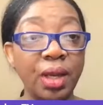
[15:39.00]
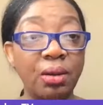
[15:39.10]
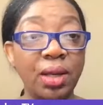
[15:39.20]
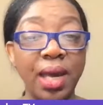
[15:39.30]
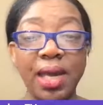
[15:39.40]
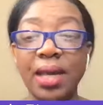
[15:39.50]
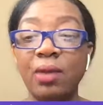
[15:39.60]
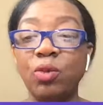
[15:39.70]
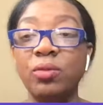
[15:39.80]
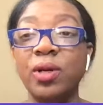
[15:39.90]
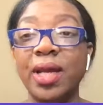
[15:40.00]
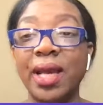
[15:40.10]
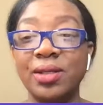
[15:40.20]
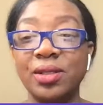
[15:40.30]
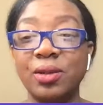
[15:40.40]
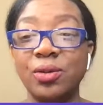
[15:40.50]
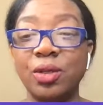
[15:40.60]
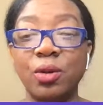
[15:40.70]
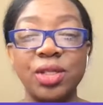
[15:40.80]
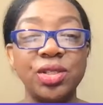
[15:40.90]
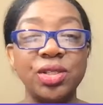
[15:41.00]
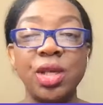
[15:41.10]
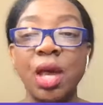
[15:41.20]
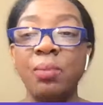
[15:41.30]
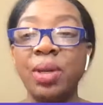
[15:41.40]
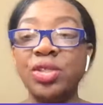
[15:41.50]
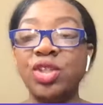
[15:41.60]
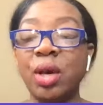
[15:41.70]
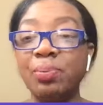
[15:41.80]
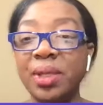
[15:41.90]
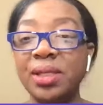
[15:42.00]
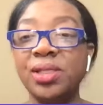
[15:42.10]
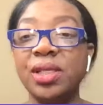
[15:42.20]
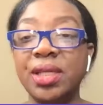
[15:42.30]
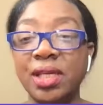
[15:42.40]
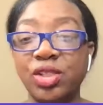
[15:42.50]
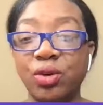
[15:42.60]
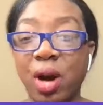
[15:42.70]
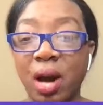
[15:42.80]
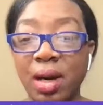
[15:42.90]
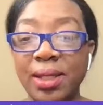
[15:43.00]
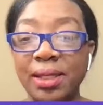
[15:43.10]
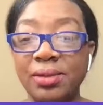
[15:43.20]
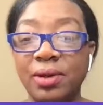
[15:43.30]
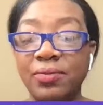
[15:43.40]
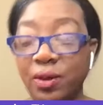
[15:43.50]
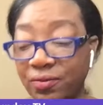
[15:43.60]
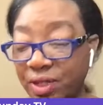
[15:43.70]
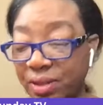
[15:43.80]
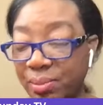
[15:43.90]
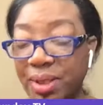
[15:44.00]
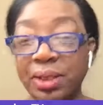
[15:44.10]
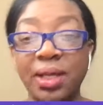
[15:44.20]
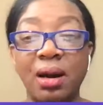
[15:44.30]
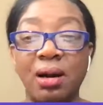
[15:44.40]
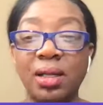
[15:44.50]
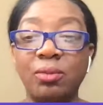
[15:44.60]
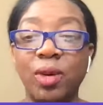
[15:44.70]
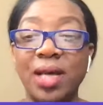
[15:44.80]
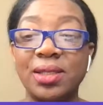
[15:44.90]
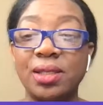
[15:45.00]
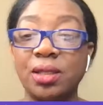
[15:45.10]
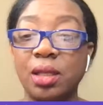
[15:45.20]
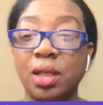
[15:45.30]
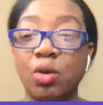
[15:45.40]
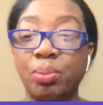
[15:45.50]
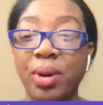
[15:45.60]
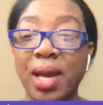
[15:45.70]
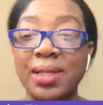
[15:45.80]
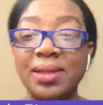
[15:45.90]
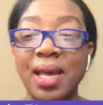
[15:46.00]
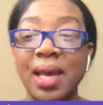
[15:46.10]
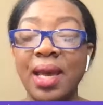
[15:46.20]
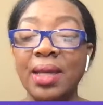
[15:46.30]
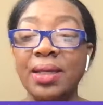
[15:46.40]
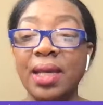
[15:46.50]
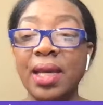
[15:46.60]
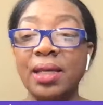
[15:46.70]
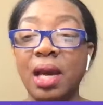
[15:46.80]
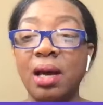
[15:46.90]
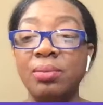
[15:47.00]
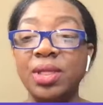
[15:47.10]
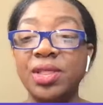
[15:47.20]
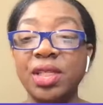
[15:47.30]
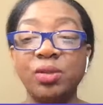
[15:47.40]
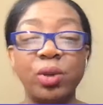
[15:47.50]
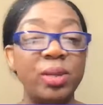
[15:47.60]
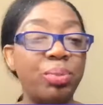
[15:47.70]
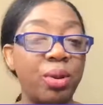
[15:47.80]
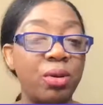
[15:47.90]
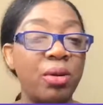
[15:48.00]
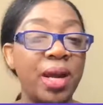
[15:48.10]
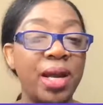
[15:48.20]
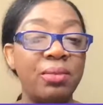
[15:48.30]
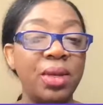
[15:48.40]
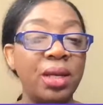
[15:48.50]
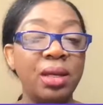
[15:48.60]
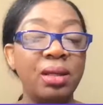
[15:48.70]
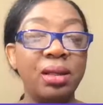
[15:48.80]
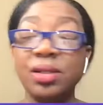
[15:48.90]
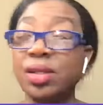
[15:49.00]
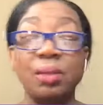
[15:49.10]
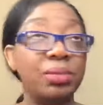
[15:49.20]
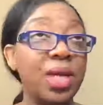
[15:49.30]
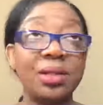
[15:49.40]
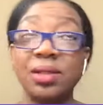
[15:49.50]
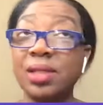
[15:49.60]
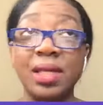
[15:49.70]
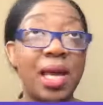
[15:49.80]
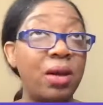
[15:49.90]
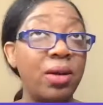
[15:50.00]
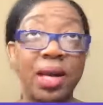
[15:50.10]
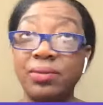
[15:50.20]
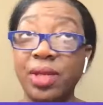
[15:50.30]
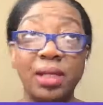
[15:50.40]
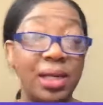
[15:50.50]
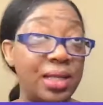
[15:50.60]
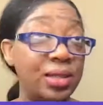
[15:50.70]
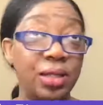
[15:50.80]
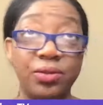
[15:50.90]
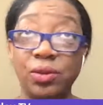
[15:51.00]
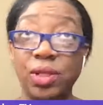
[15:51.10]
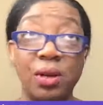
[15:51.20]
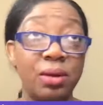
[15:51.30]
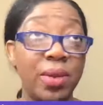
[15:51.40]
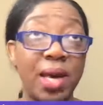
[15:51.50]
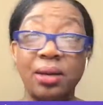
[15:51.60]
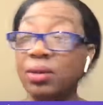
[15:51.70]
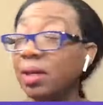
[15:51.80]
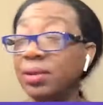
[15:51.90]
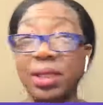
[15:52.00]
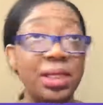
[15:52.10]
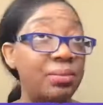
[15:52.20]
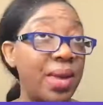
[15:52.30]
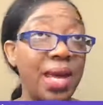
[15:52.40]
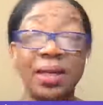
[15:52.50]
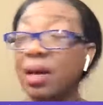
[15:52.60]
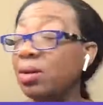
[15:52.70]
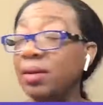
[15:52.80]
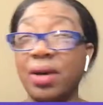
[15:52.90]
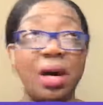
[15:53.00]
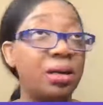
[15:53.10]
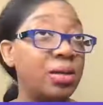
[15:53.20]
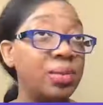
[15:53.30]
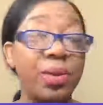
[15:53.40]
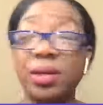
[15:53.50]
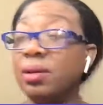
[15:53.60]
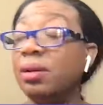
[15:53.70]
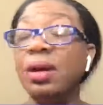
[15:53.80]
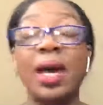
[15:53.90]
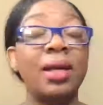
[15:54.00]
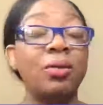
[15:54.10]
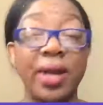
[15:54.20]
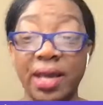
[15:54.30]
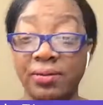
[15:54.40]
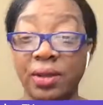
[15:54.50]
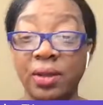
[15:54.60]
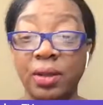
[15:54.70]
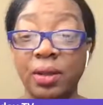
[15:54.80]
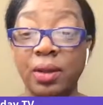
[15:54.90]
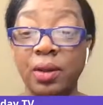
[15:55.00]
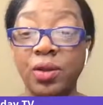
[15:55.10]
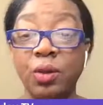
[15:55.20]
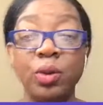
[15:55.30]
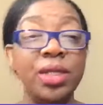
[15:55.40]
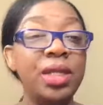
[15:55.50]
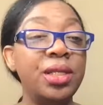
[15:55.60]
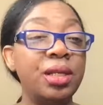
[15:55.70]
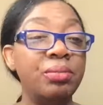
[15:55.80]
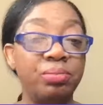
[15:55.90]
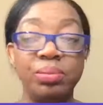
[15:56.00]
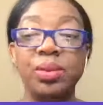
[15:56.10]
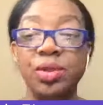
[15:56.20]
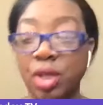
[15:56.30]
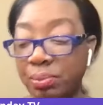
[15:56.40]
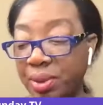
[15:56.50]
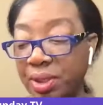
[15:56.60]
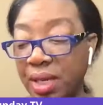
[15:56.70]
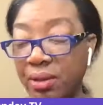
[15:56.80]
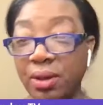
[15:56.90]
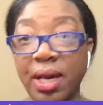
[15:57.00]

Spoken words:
Okay, and we will answer those questions. But jump in to get your audit of your visibility audit. Why this is a low price, and then the 6-week program. Because Dr. Sunday, I don't have none of that stuff you're talking about. I don't have the lead magnet. I don't have the autoresponder. I don't have it. So we need to jump in there.